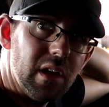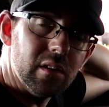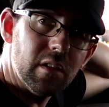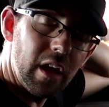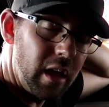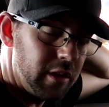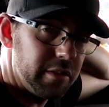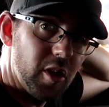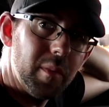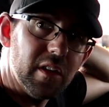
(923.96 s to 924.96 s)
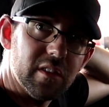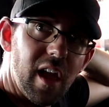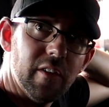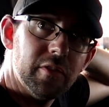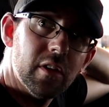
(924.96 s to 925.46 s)
be. It'll still be
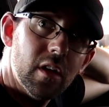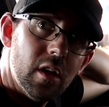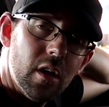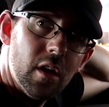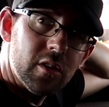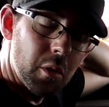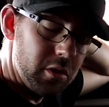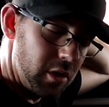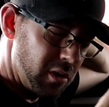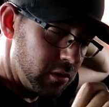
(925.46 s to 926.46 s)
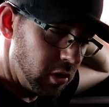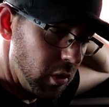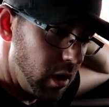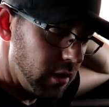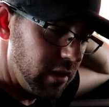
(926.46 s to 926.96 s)
safe. So we'll do
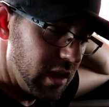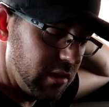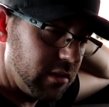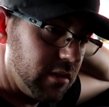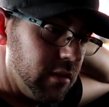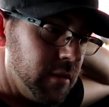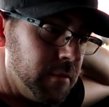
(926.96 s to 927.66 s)
2 on this.